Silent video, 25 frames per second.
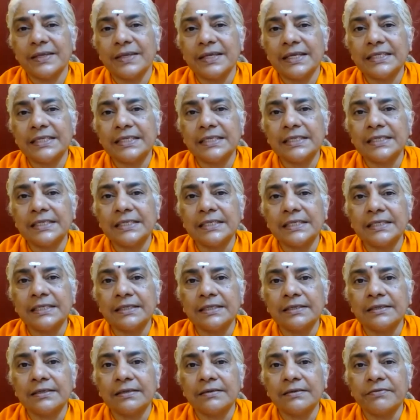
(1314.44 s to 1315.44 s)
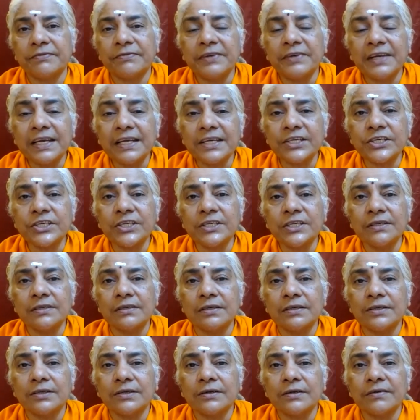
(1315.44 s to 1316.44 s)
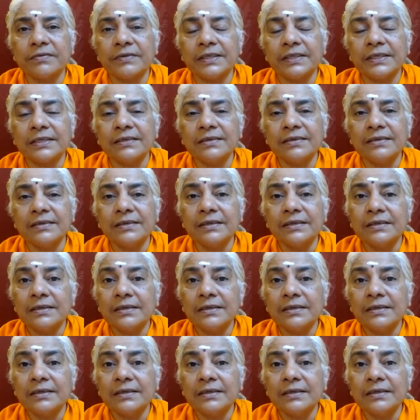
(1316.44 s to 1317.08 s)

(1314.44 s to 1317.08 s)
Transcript: It is a fraction of the